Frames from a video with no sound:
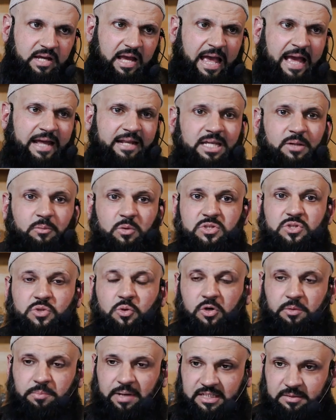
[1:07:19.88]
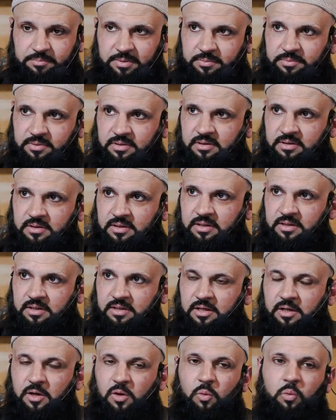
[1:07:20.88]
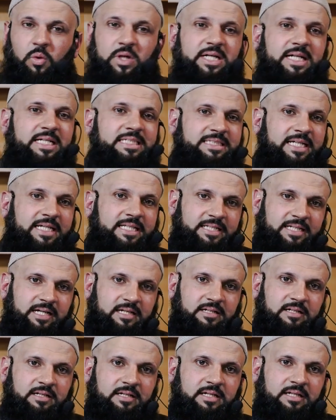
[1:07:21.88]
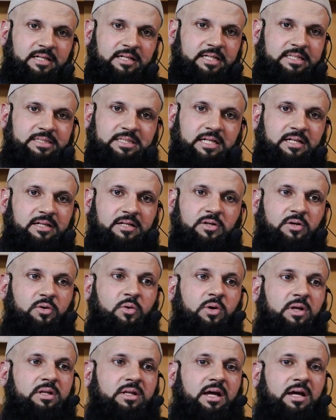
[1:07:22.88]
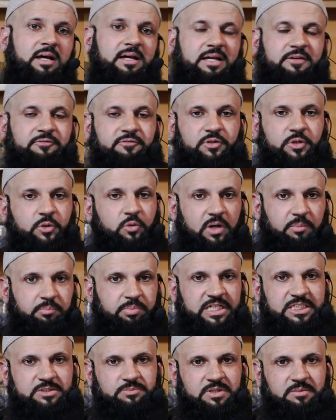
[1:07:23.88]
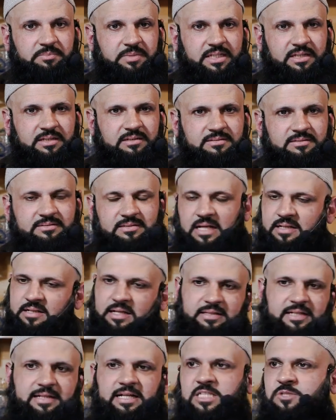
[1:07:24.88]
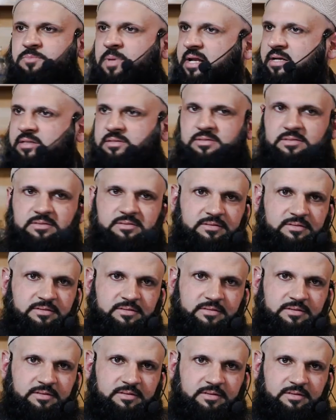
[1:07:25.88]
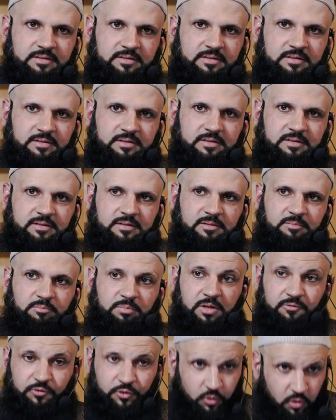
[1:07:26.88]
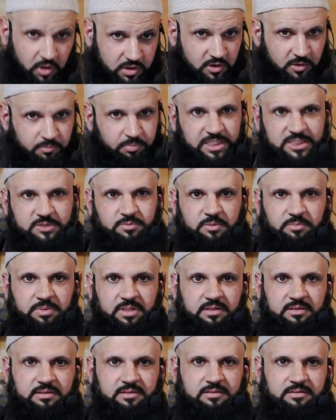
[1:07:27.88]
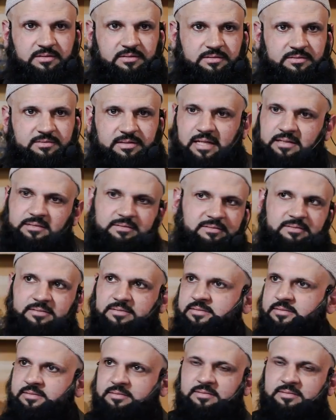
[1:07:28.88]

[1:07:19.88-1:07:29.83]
and he was stoned by the people, what did he say in the end? He said, Oh Allah, if you are pleased with me, then nothing else matters. But if you are not pleased with me, then